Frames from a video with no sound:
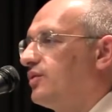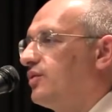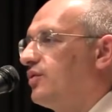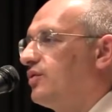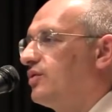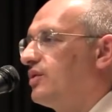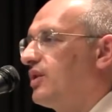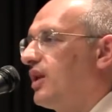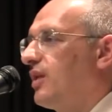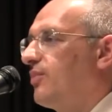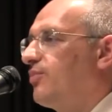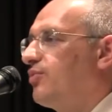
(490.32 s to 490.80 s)

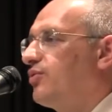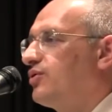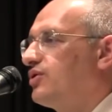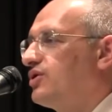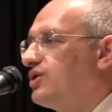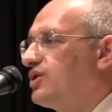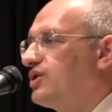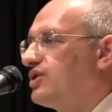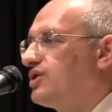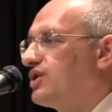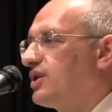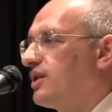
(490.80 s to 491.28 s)

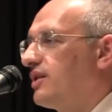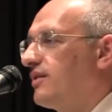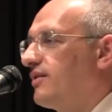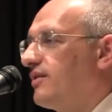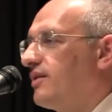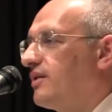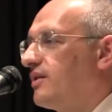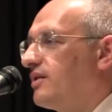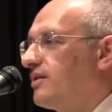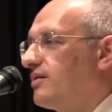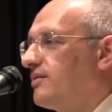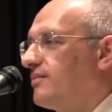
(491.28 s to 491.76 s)

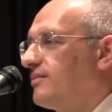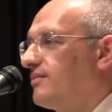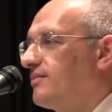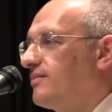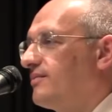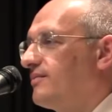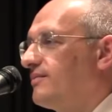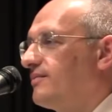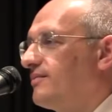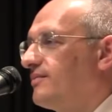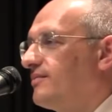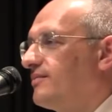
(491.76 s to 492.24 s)
They are meant
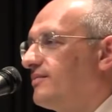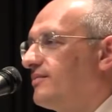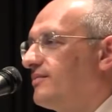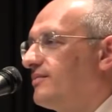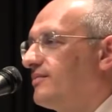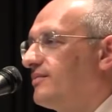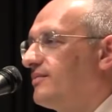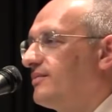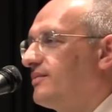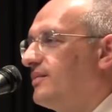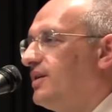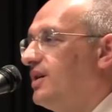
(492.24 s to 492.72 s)
for
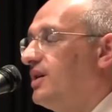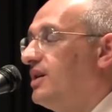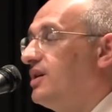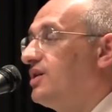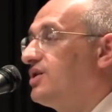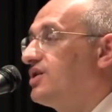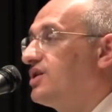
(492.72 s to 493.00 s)
work